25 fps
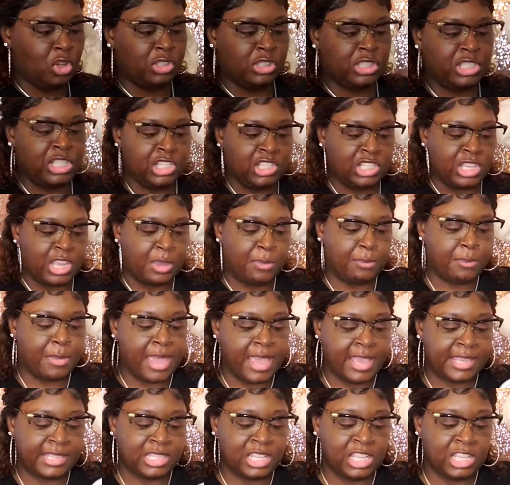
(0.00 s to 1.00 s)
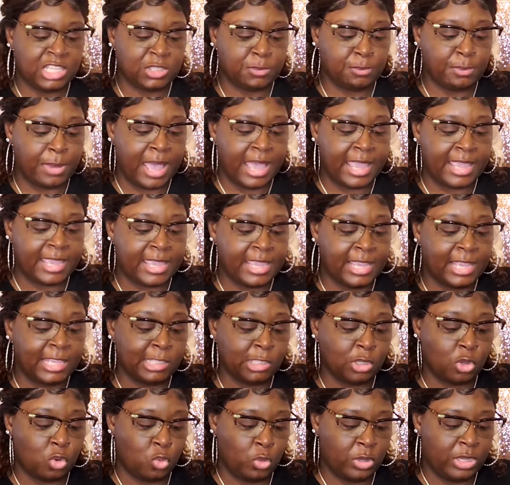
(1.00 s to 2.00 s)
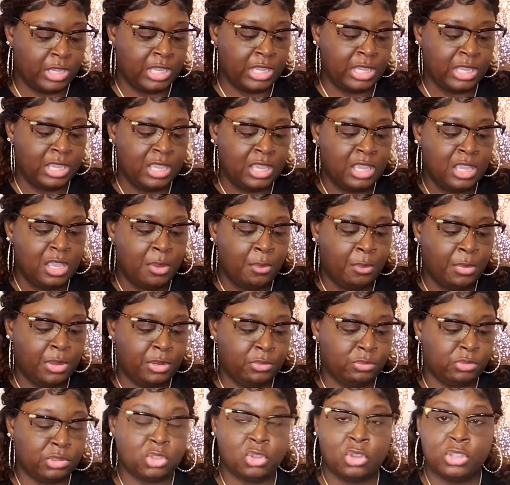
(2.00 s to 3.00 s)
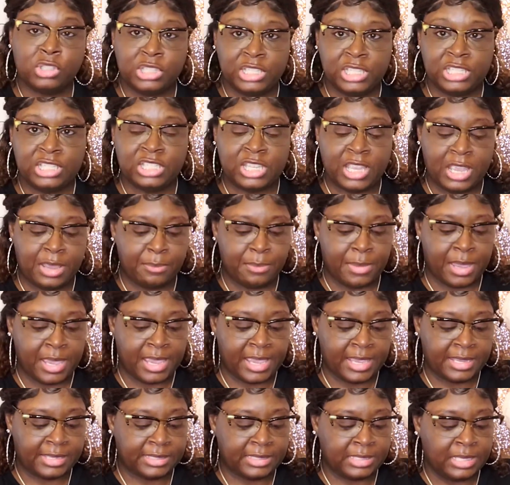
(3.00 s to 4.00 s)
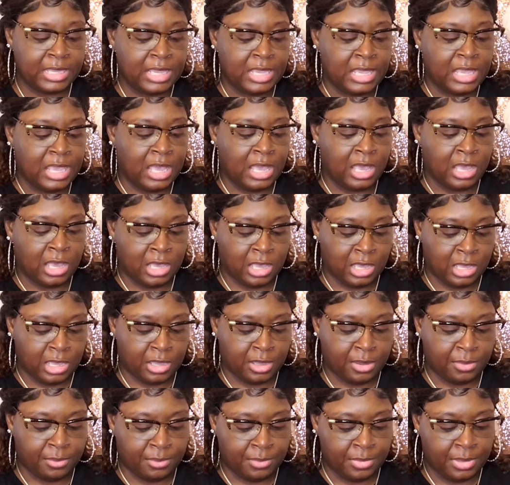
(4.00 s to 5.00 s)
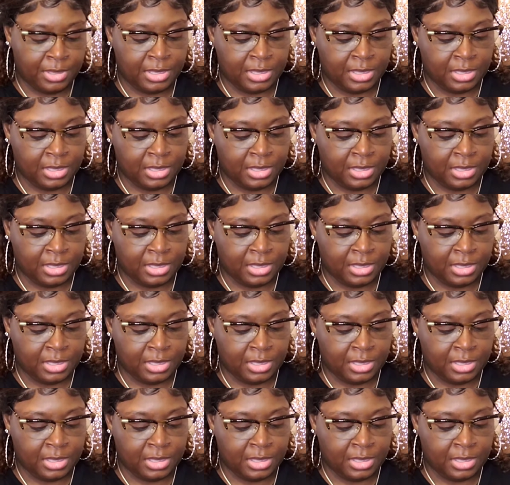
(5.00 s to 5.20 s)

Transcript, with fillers: on TJ Maxx. It's by Eloquii, but it was on TJ Maxx. Um,